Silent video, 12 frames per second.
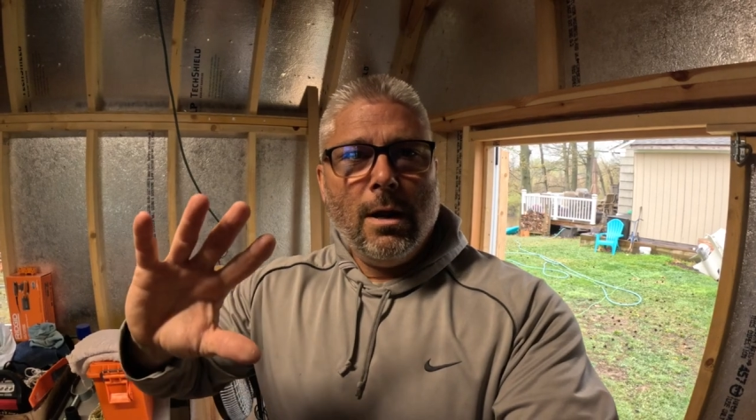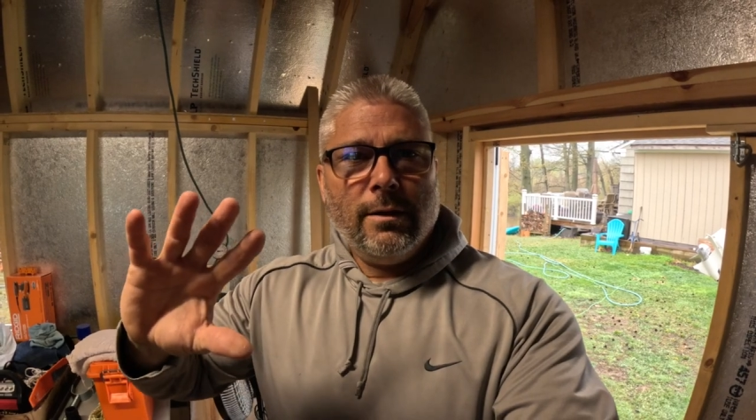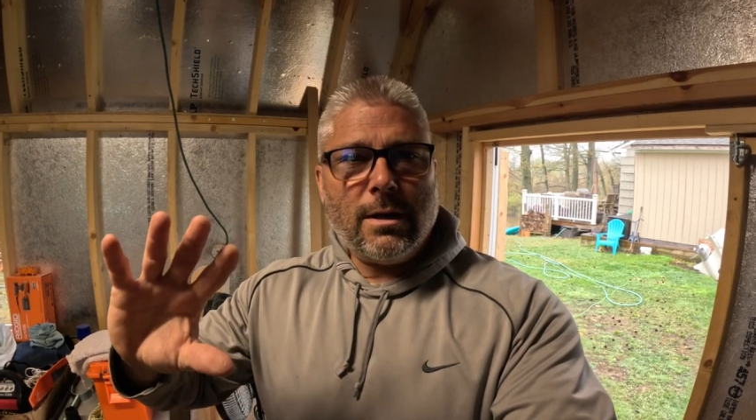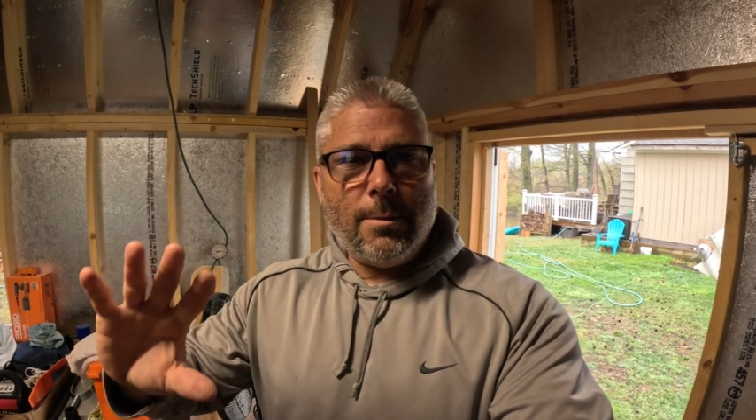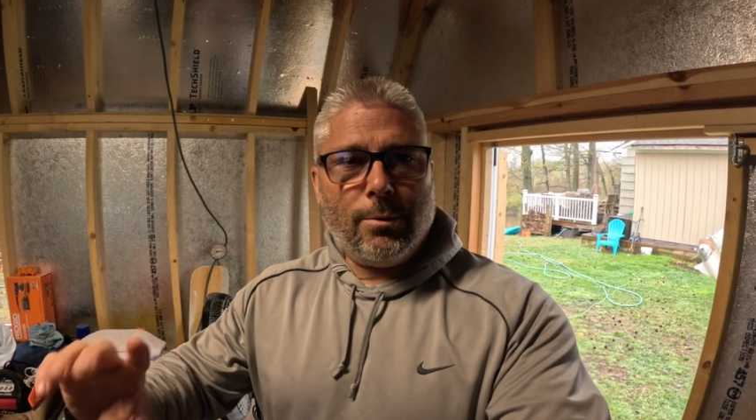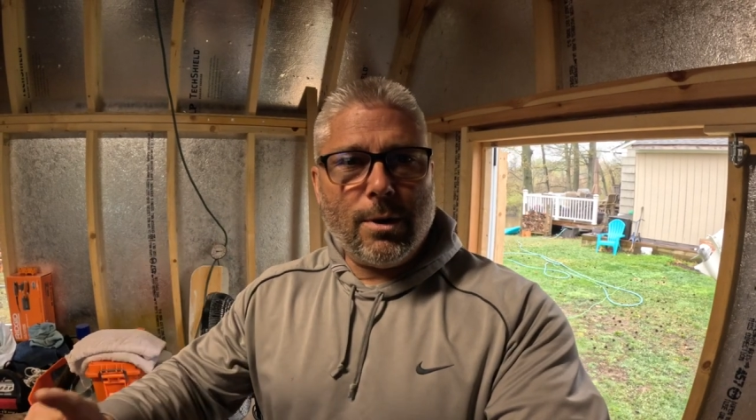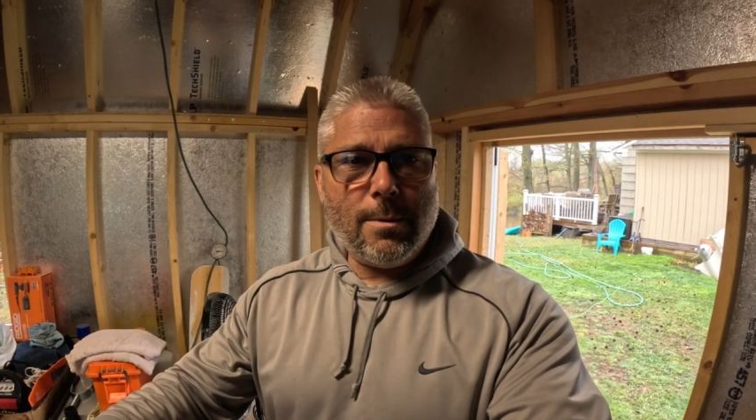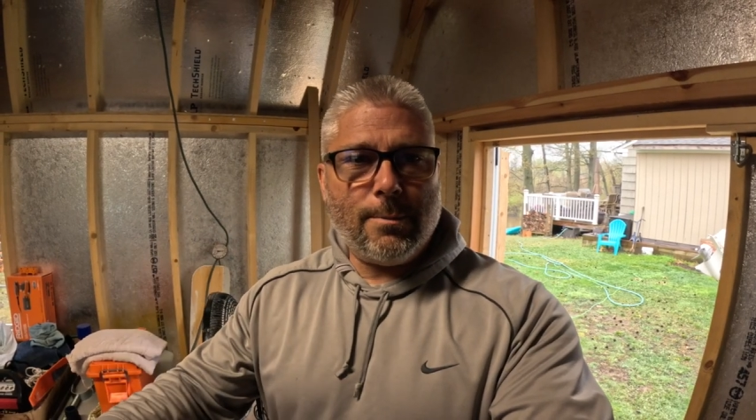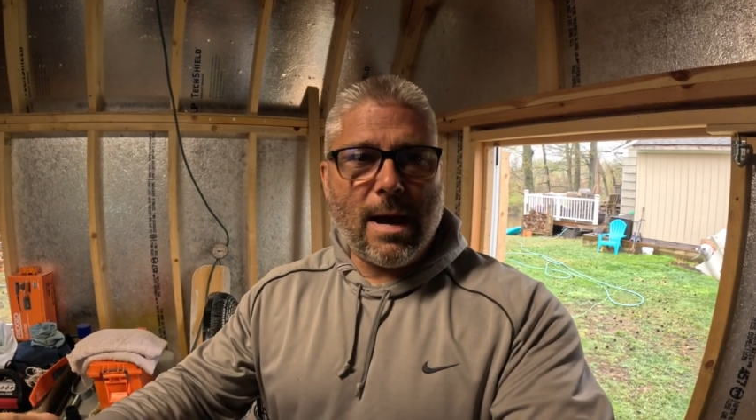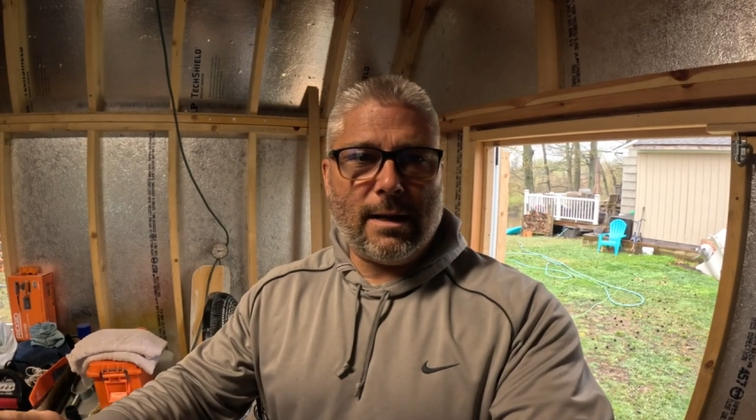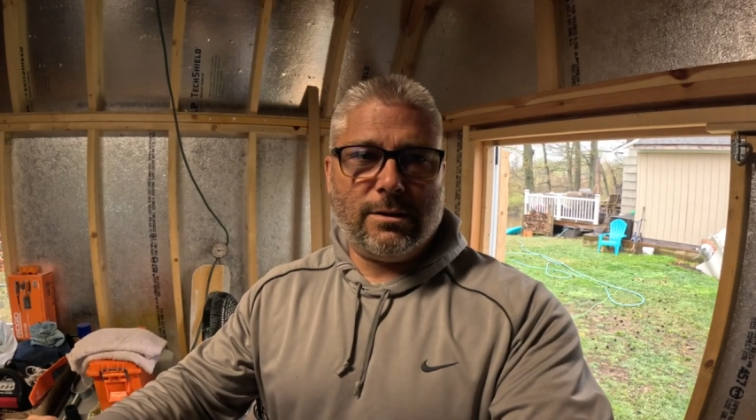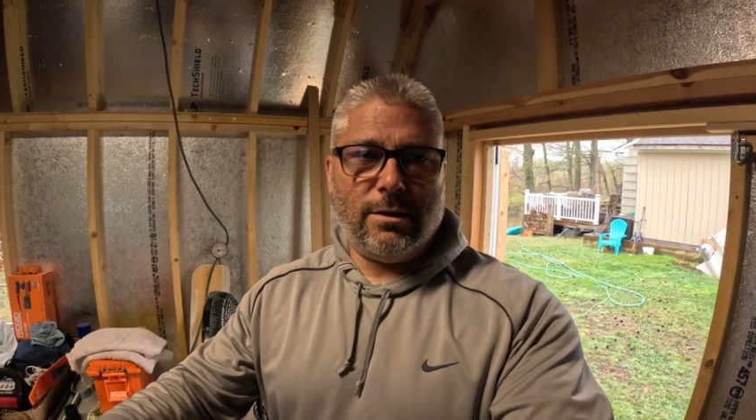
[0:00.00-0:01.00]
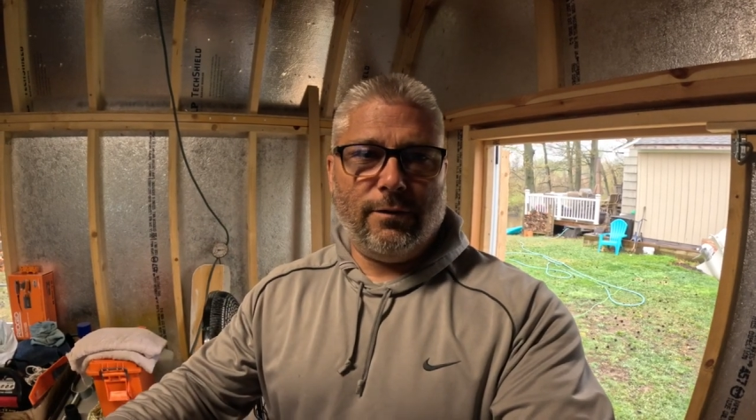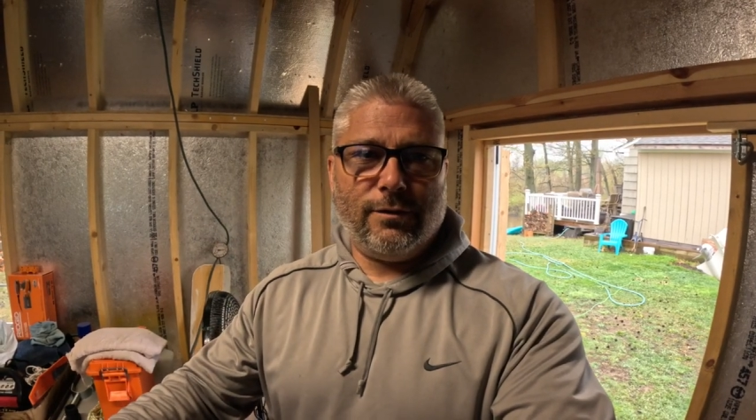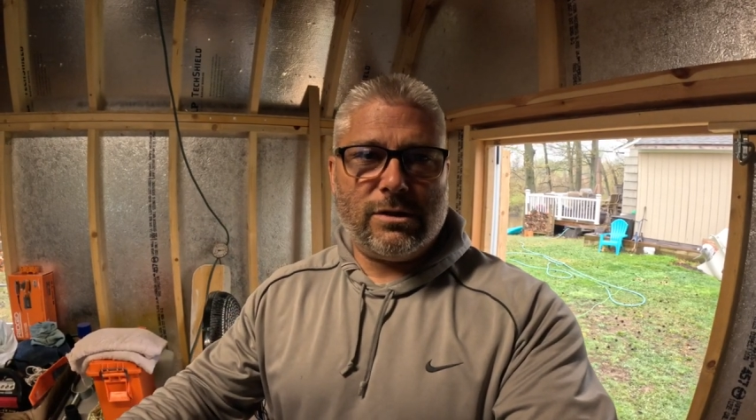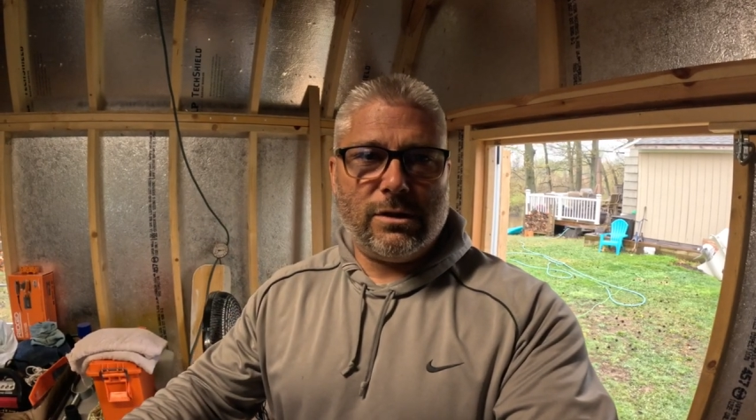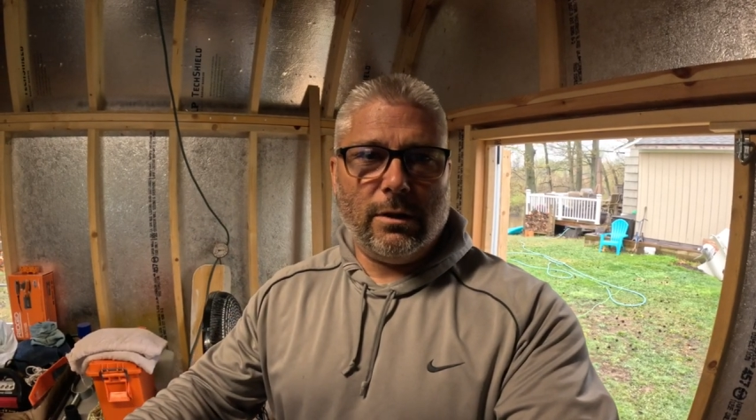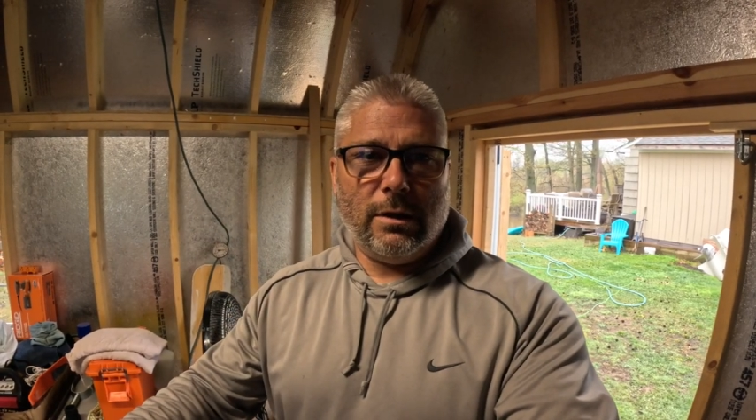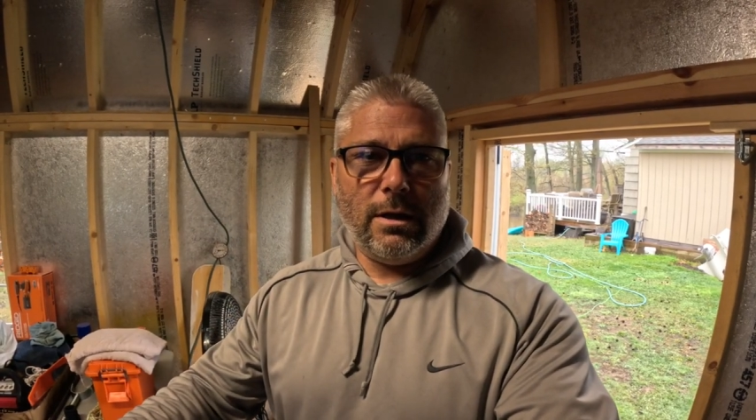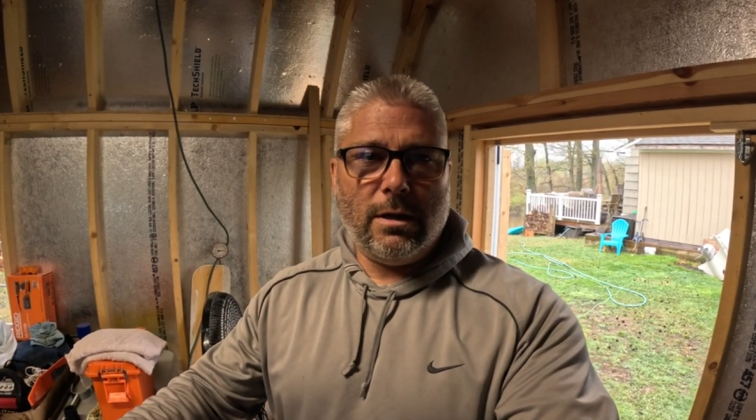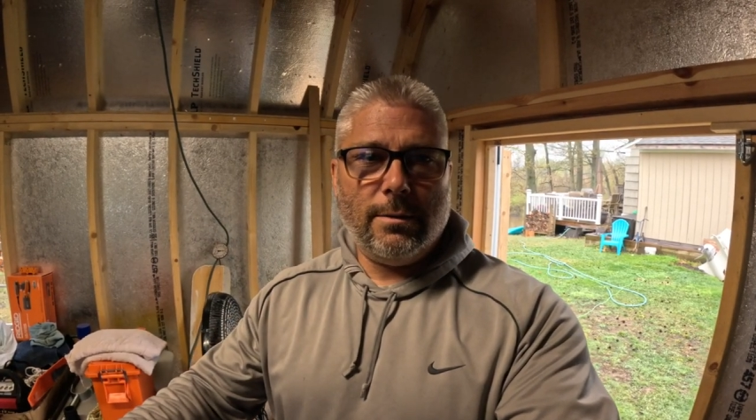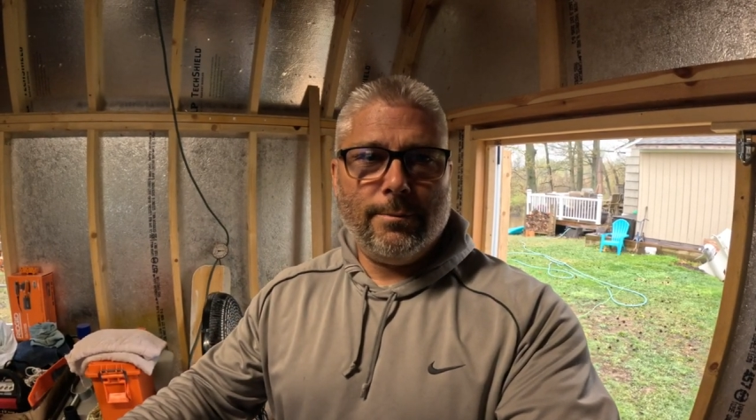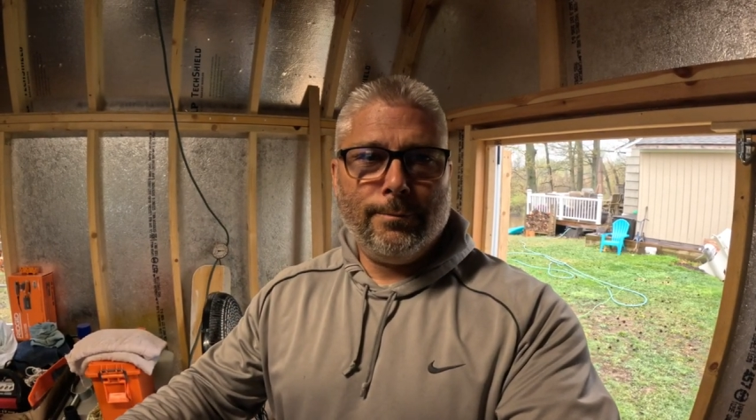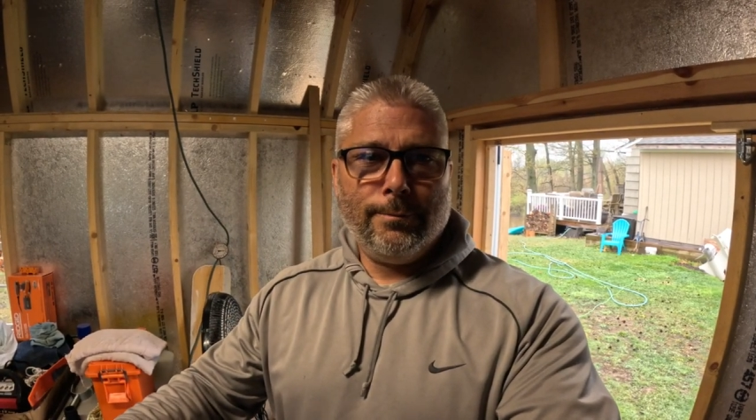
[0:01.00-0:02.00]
they bring it back to their facility